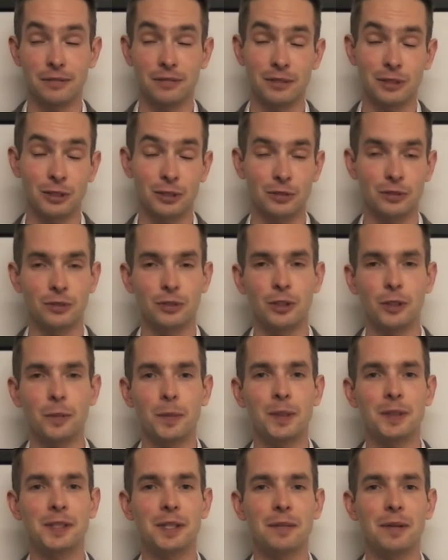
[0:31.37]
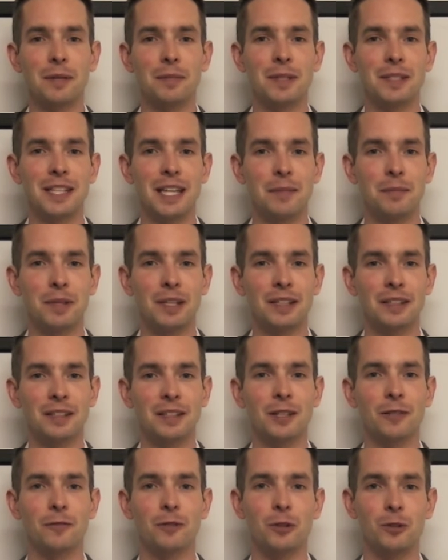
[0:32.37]
certain tournaments that might be taping in the
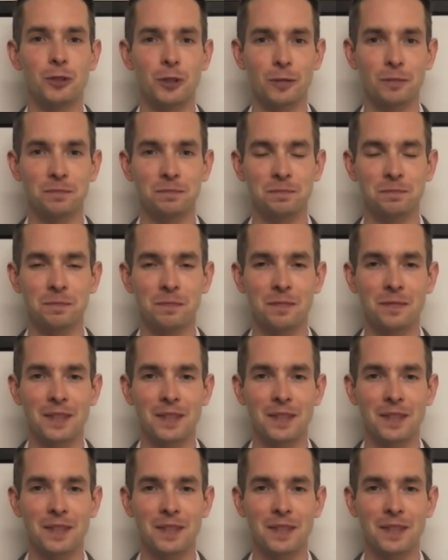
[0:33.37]
near future.